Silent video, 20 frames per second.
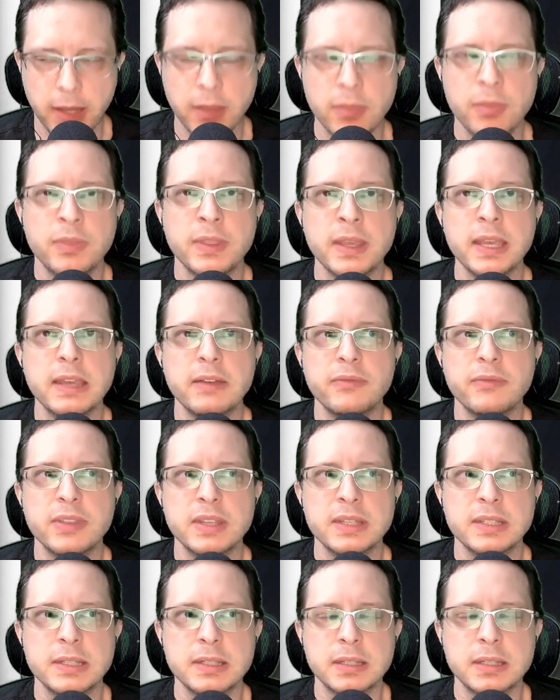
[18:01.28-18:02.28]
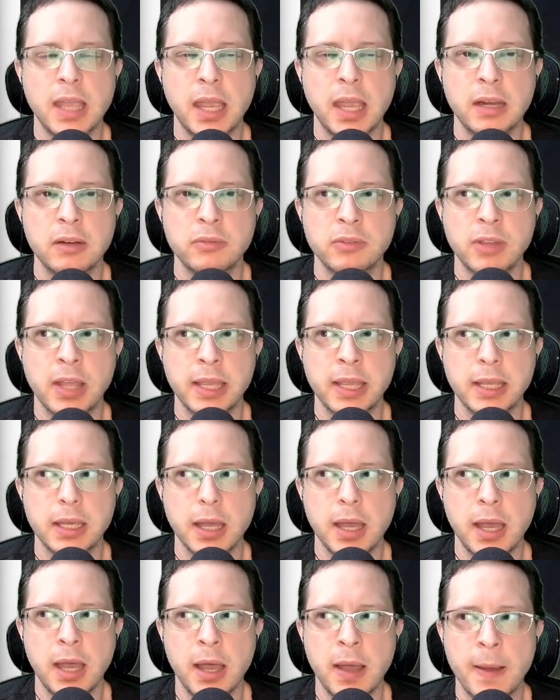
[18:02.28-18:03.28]
think of this as kind of like
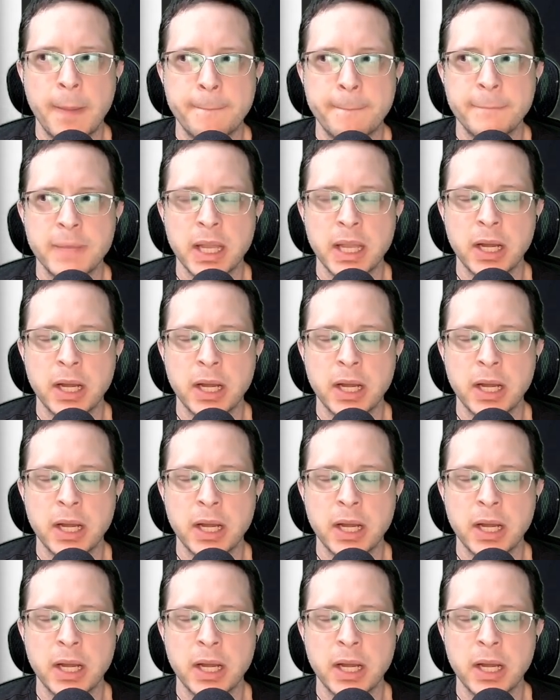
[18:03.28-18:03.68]
an